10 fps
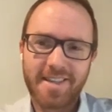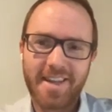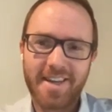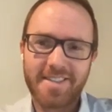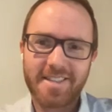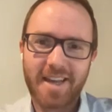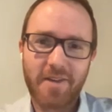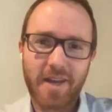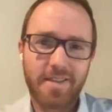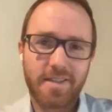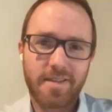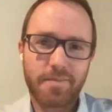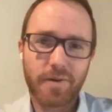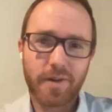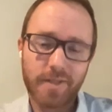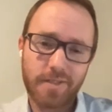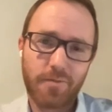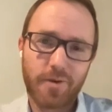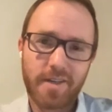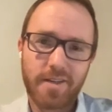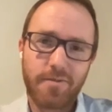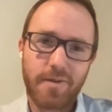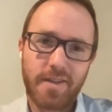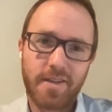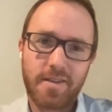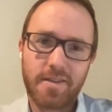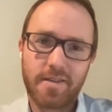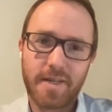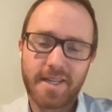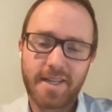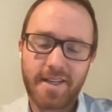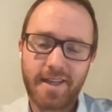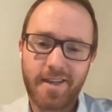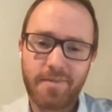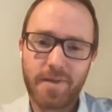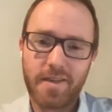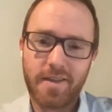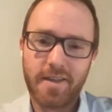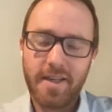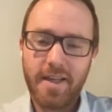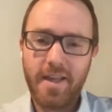And I've had the privilege of working with the Montana AAP